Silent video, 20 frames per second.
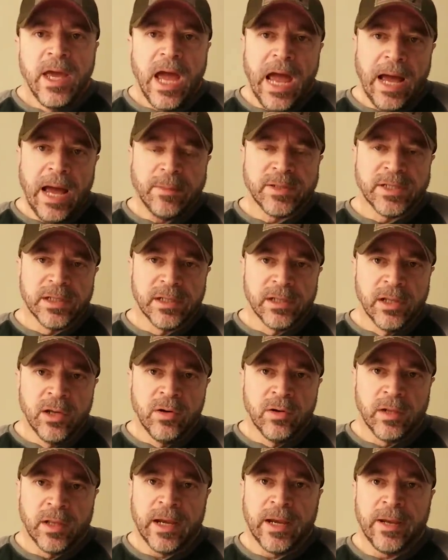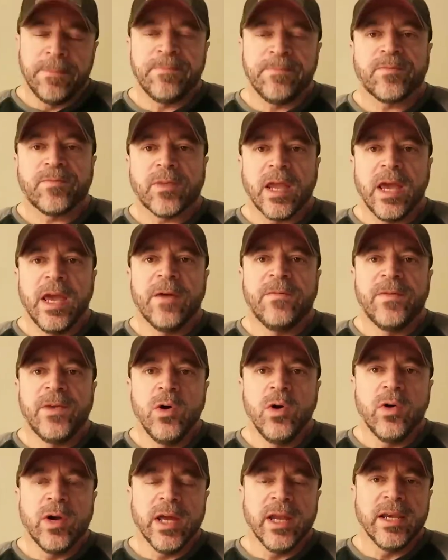Absolutely. If
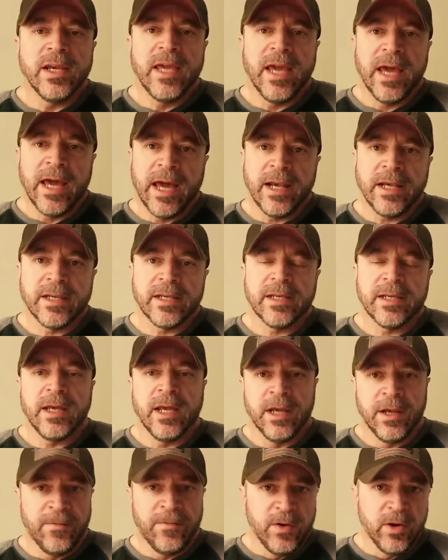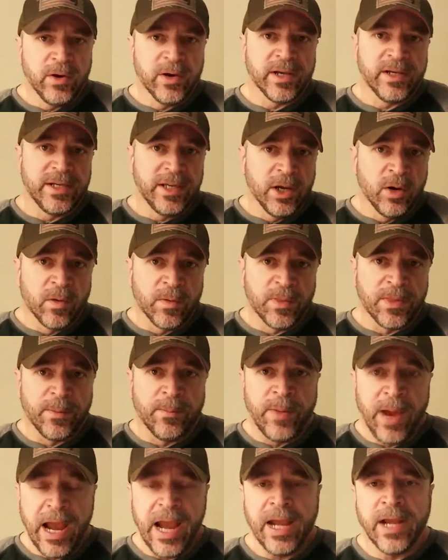you can get, and if you can deal with the
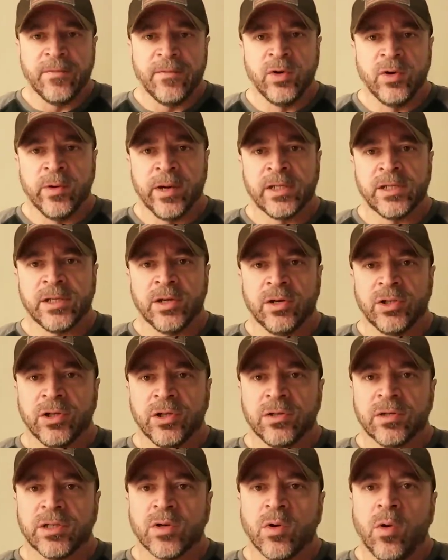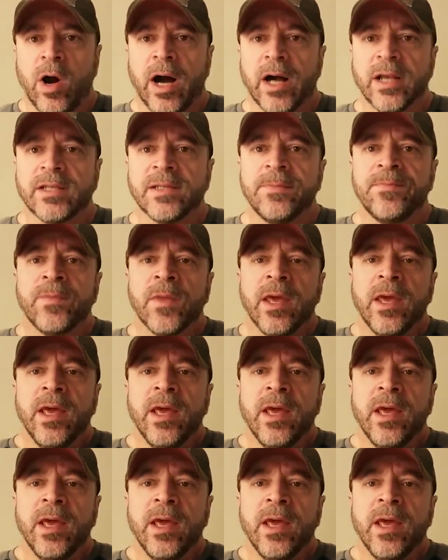pain of doing Zercher squats,